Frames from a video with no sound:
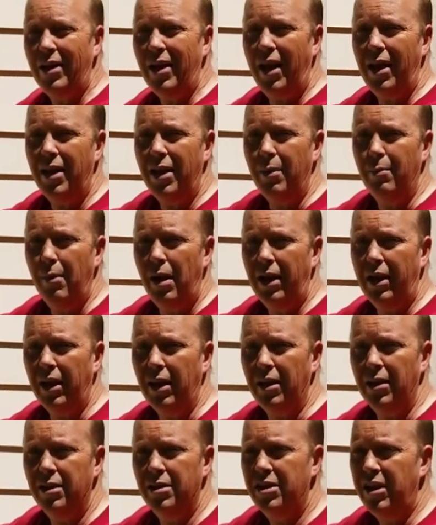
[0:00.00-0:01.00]
any money.
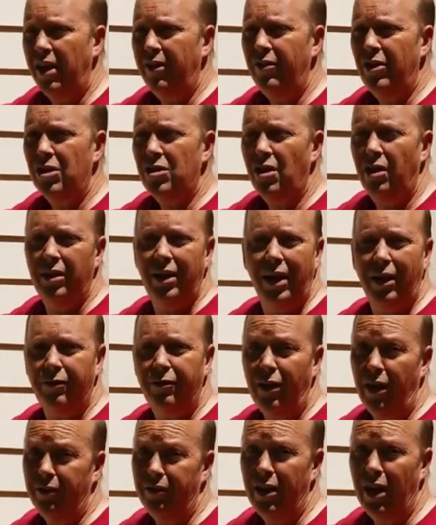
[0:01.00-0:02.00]
His savings on that,
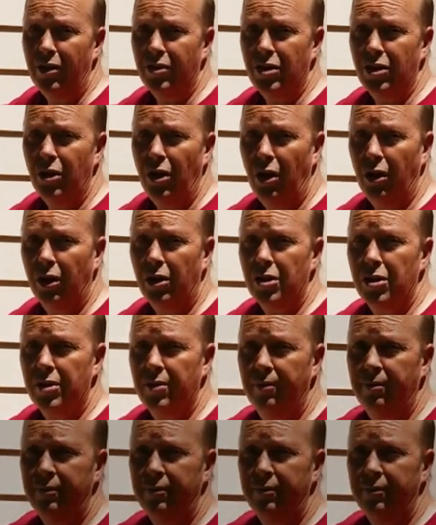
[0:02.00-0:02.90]
$5,000.